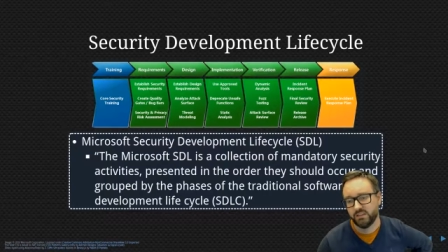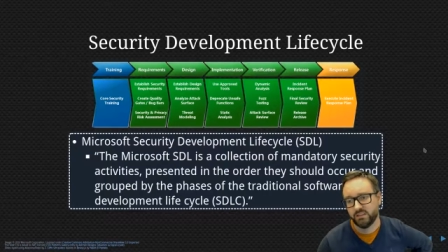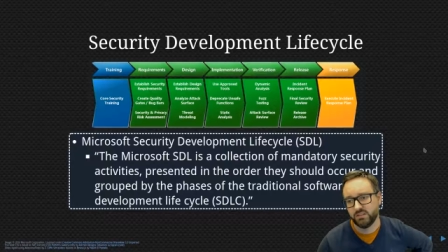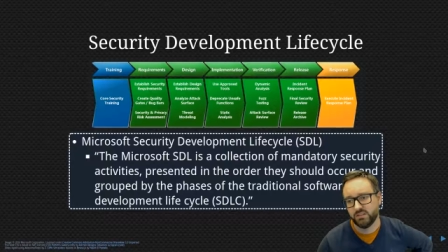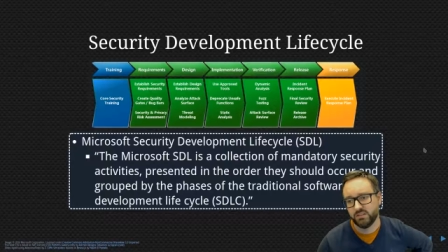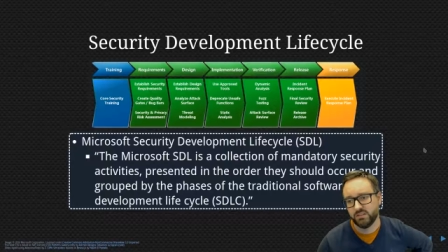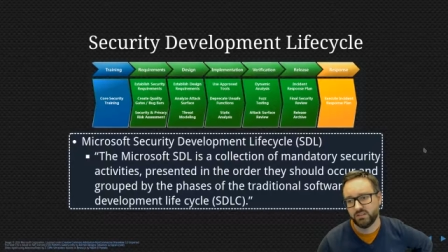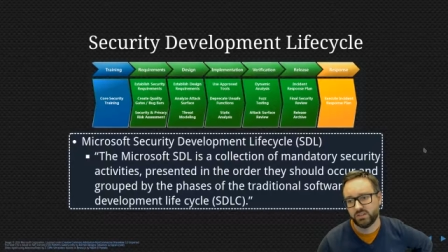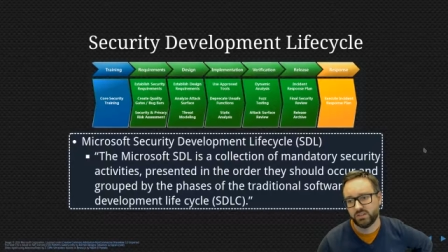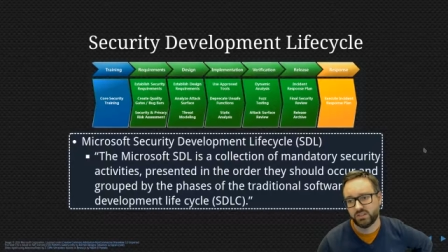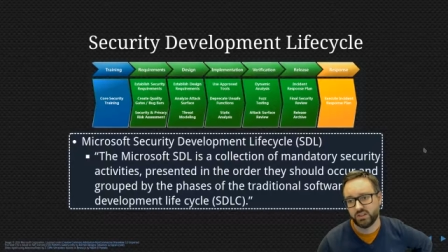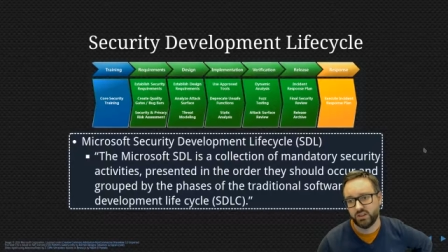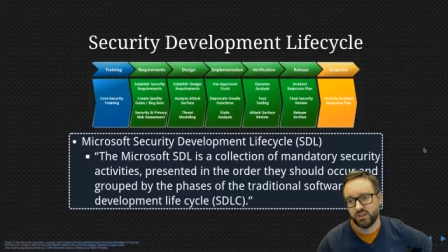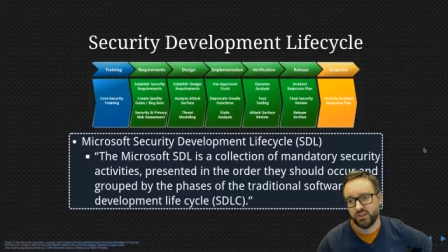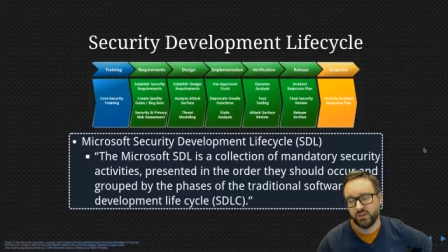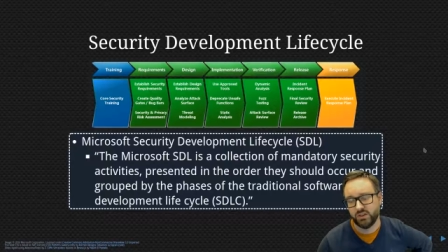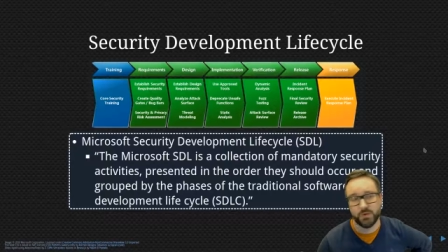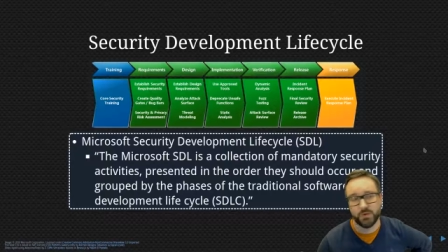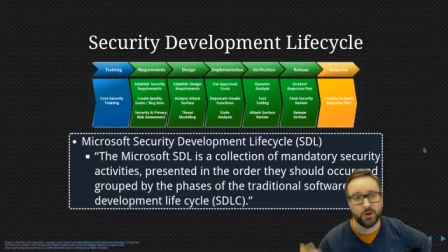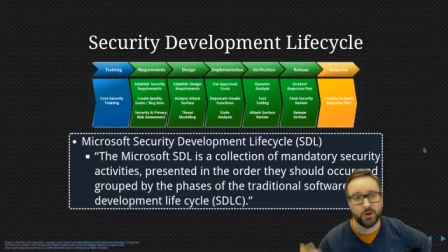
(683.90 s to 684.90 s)
so
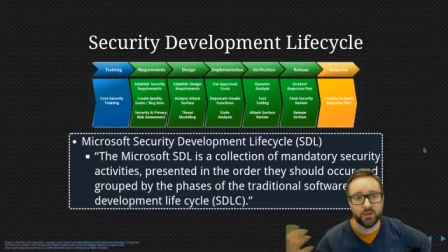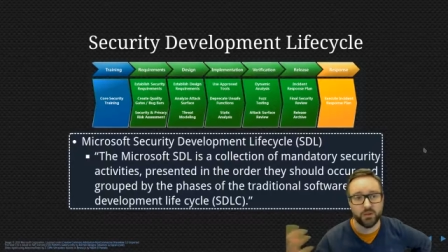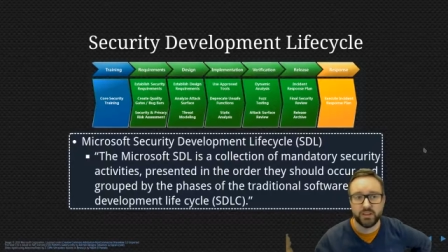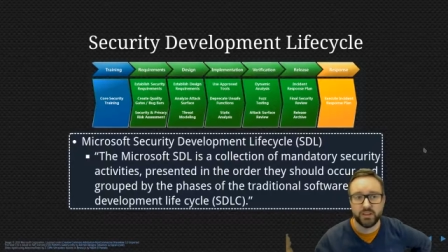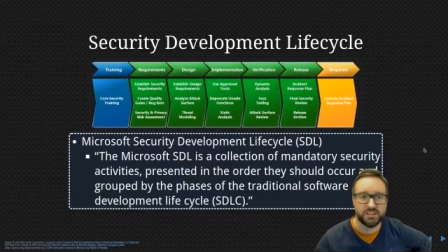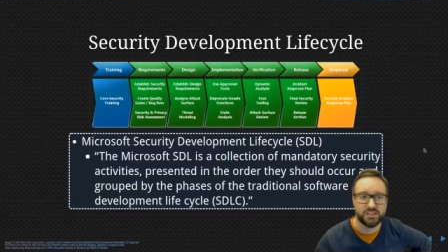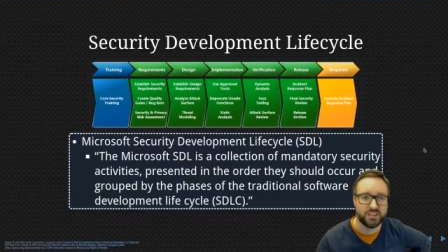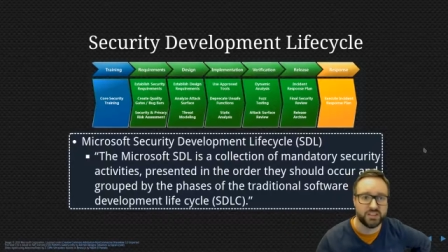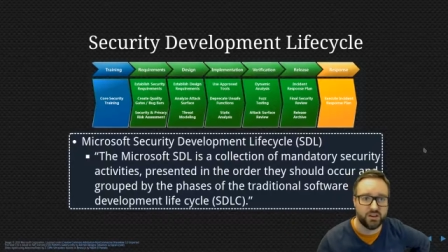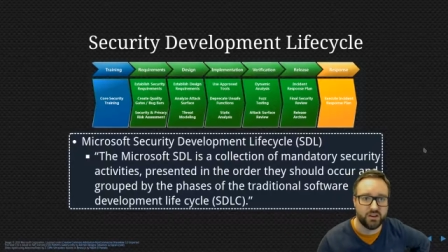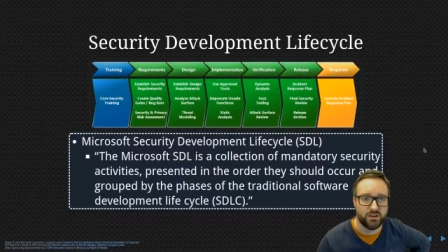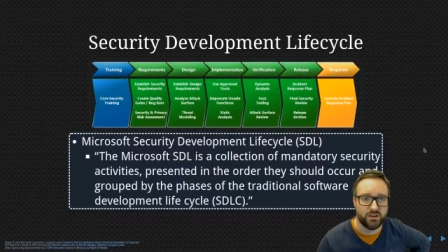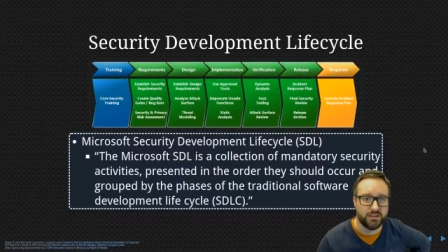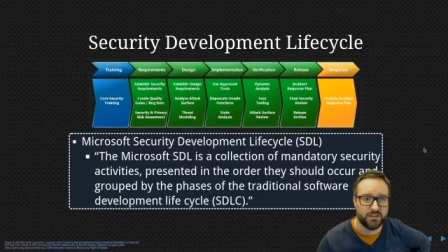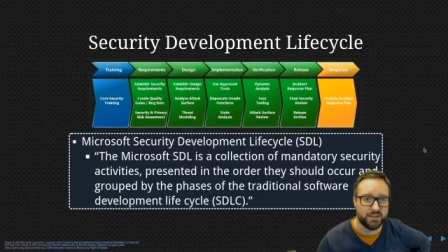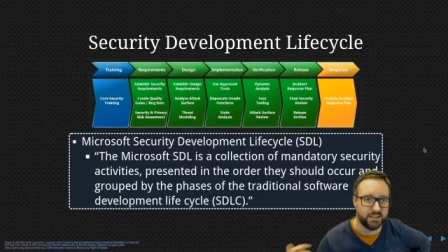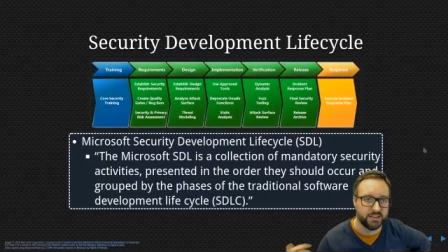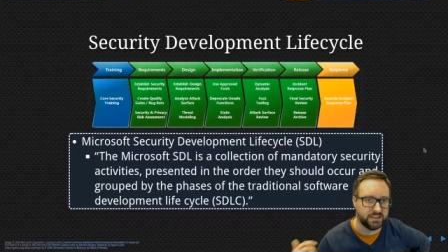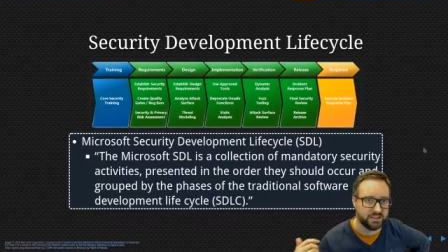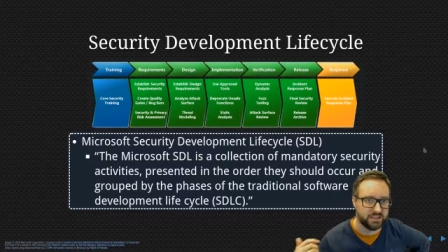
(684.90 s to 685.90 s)
but all these security
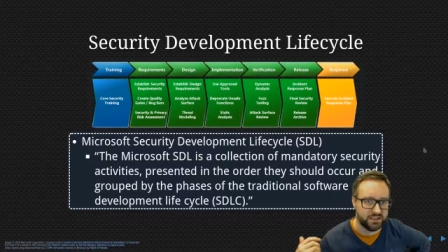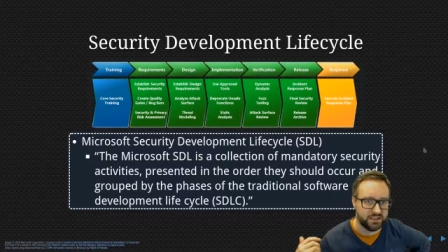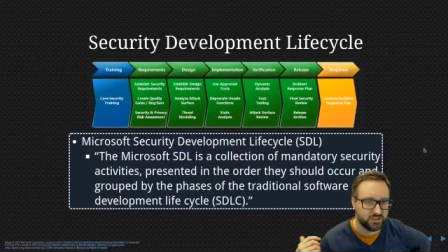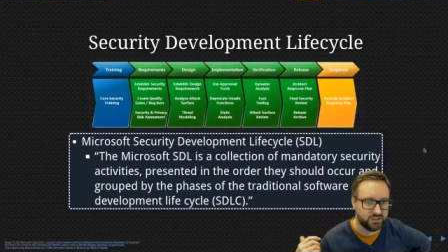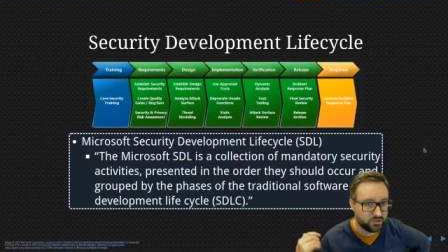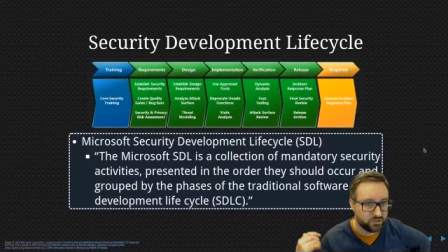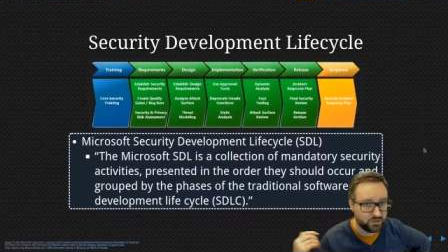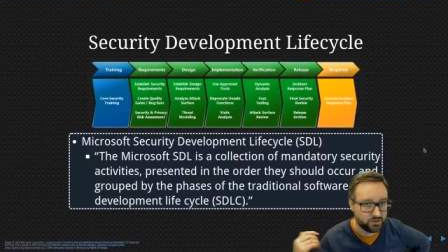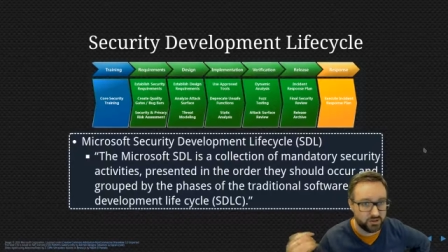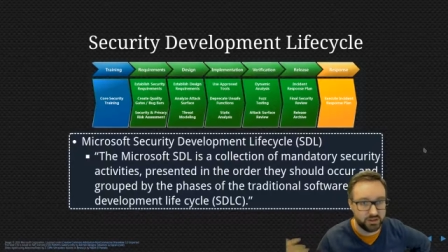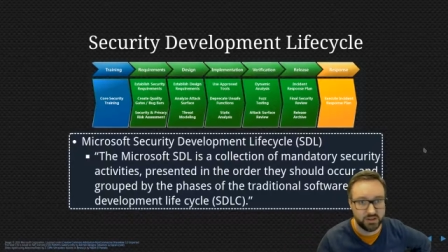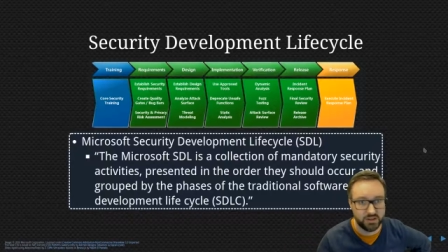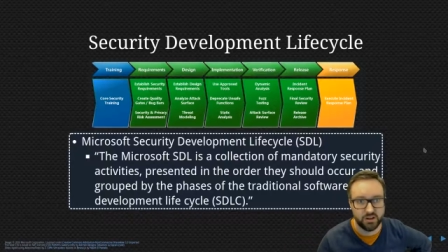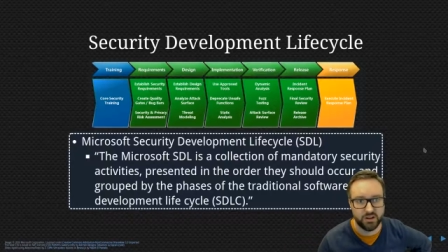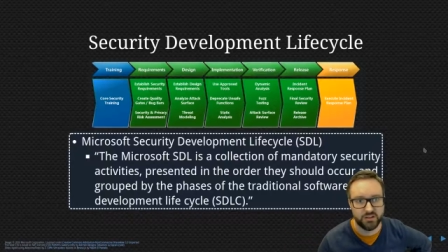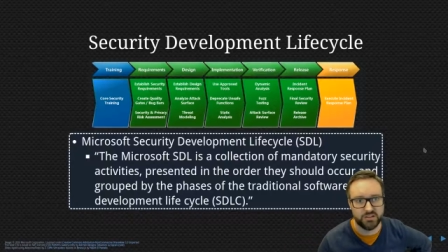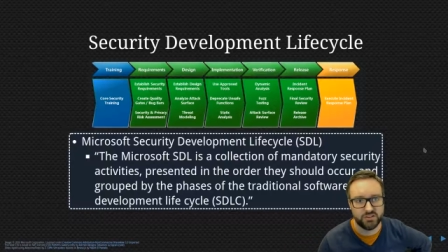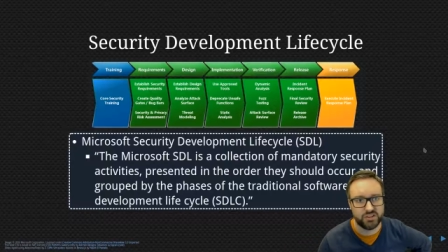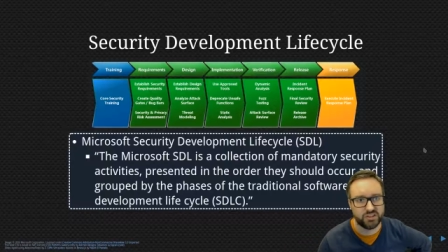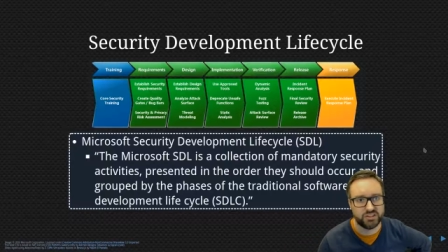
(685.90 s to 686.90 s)
things are you know
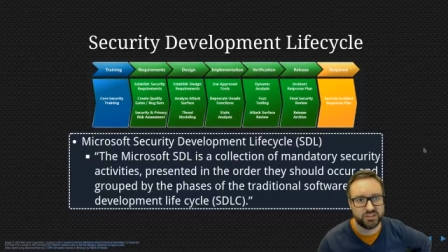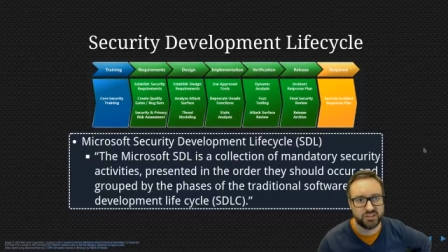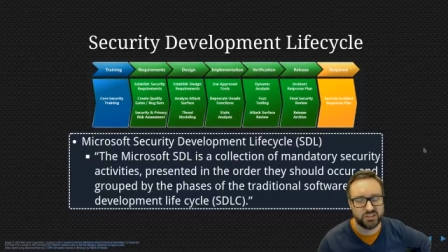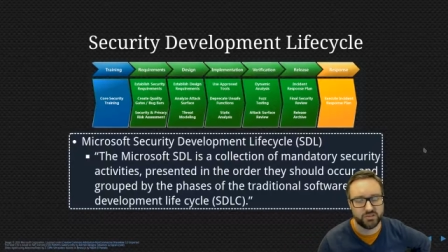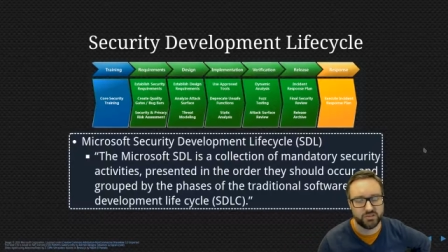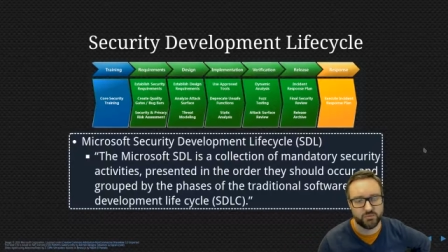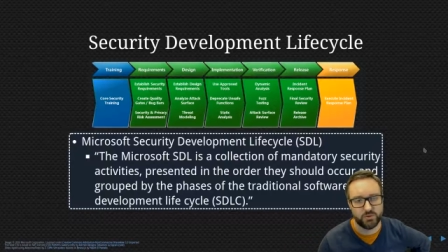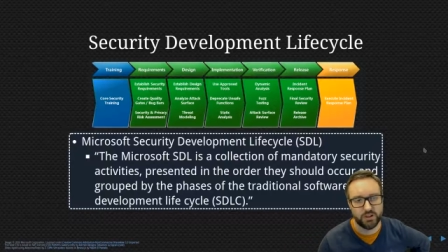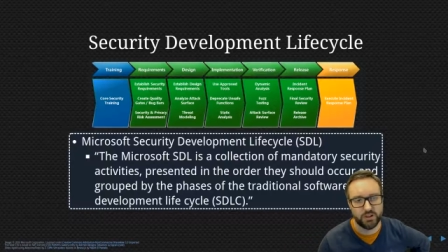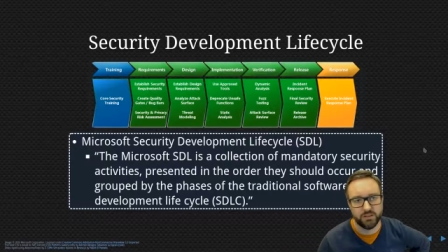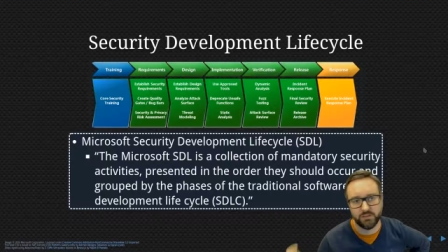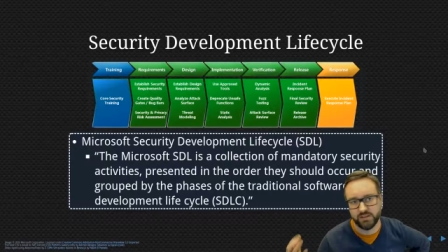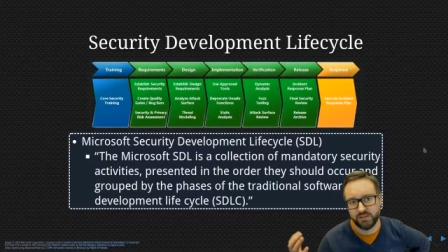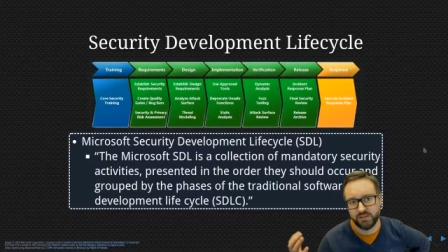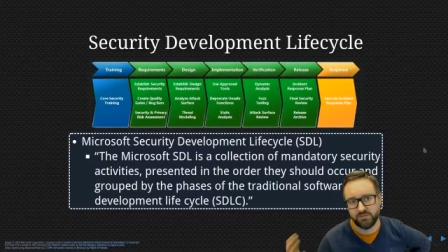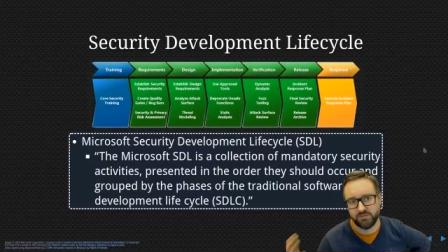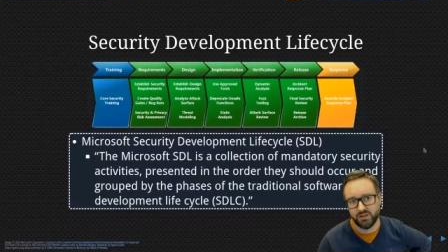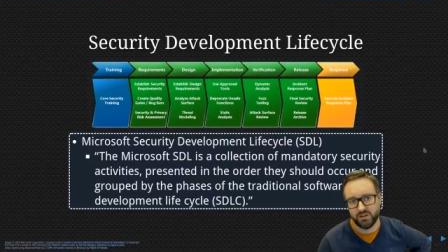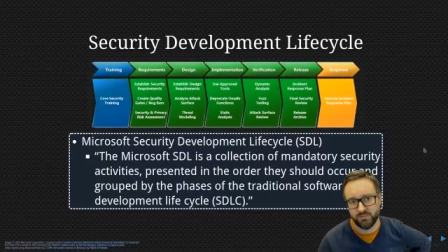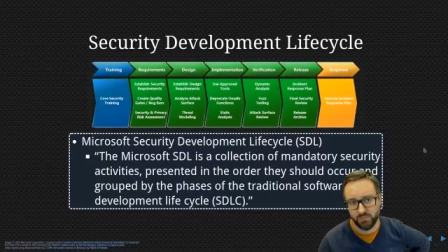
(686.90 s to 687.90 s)
just as relevant if
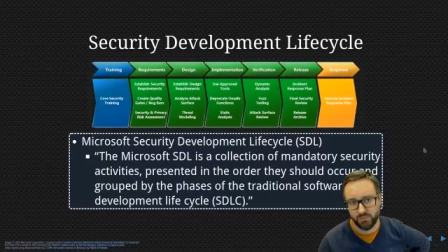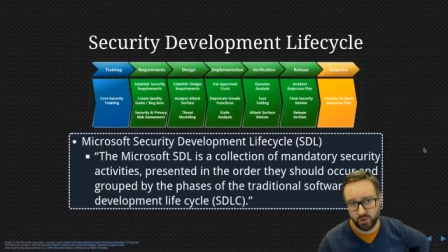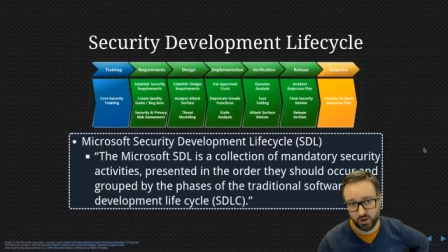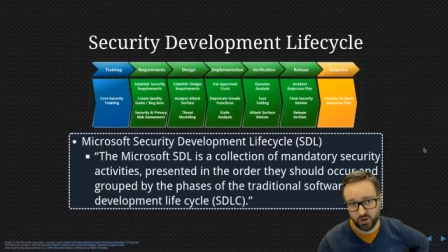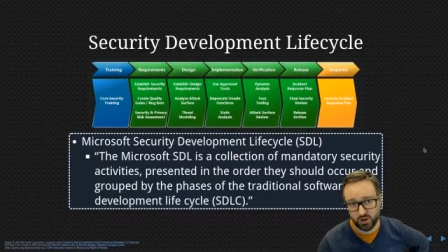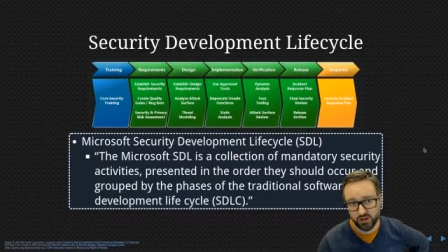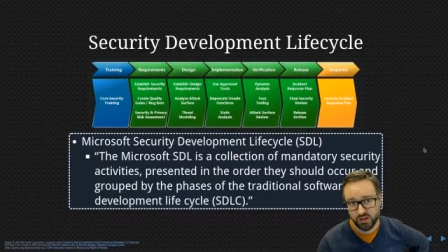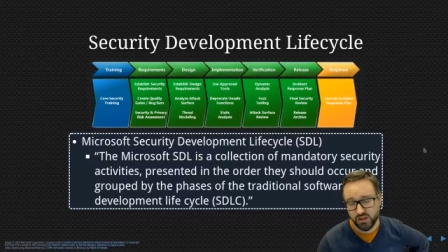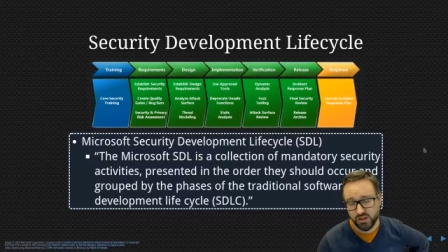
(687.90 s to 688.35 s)
not more.